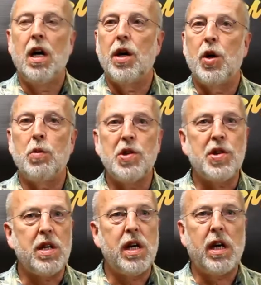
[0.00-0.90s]
you will
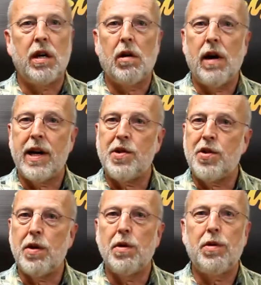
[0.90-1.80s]
see in grades
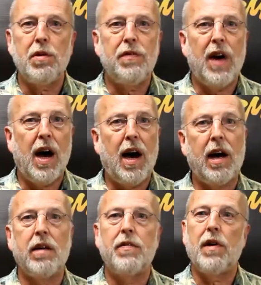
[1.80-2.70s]
2 through
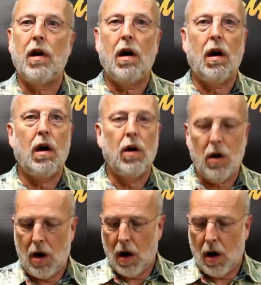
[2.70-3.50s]
5 our